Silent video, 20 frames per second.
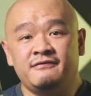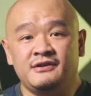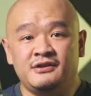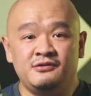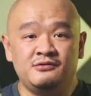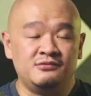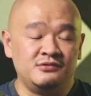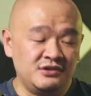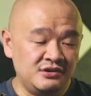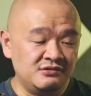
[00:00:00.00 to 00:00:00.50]
you
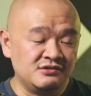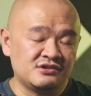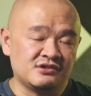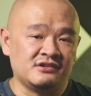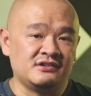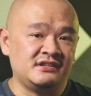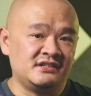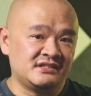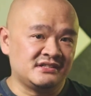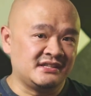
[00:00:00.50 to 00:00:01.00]
used
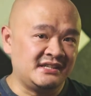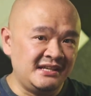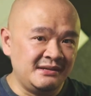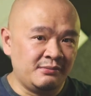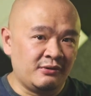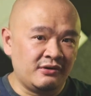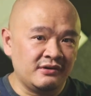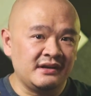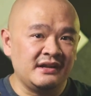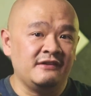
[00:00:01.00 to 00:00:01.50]
on this
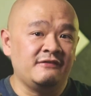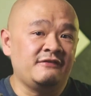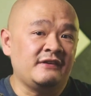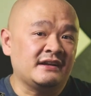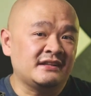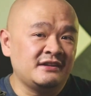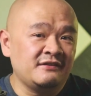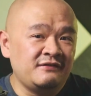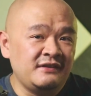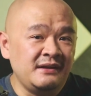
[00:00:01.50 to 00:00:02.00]
keyboard
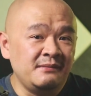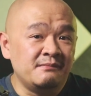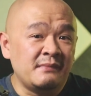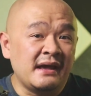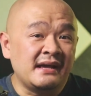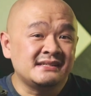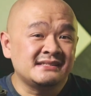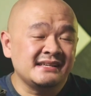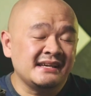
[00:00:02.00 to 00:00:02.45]
effectively makes